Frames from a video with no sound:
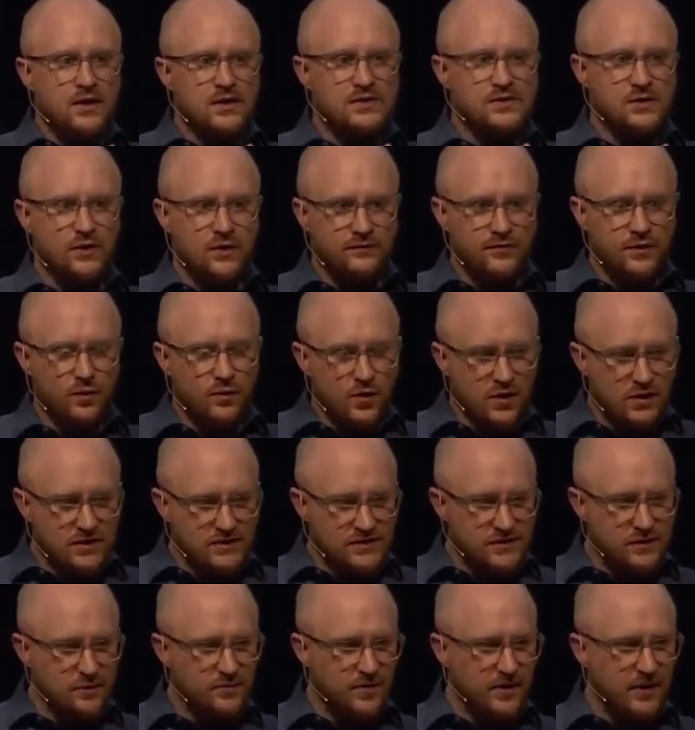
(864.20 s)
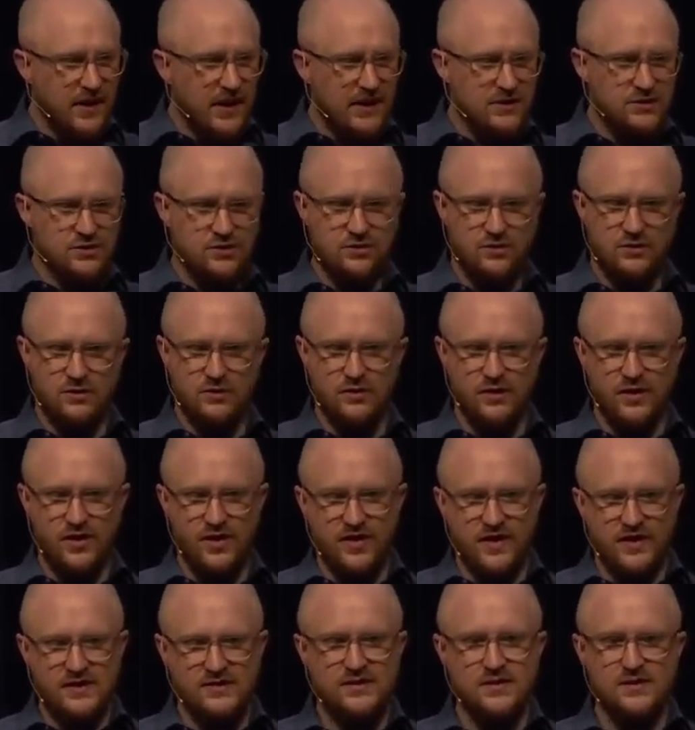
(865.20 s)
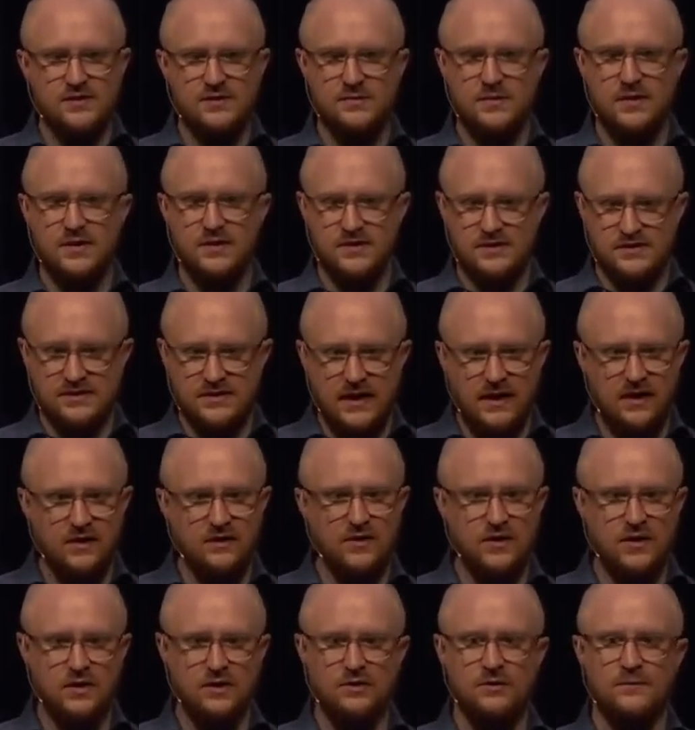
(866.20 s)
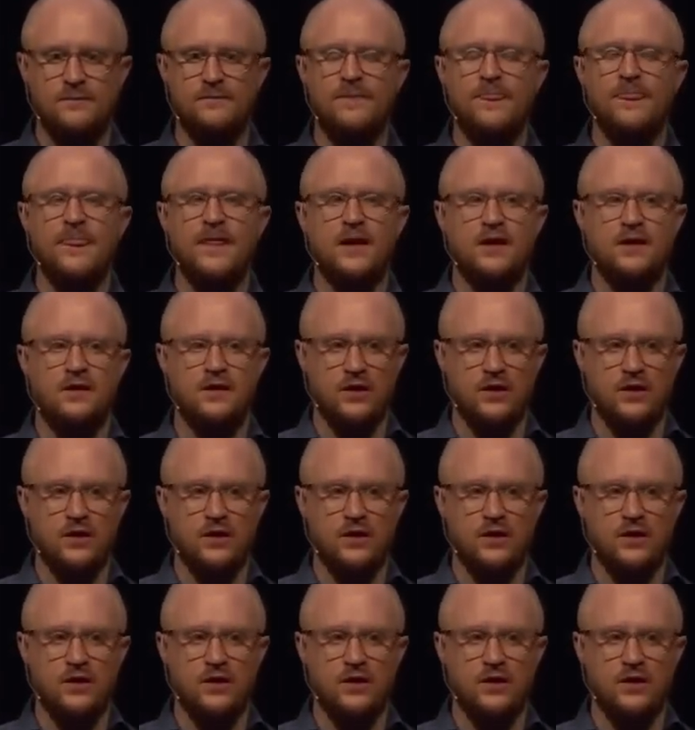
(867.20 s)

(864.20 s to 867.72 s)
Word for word: So if the word supernatural or the things of the Spirit scare you,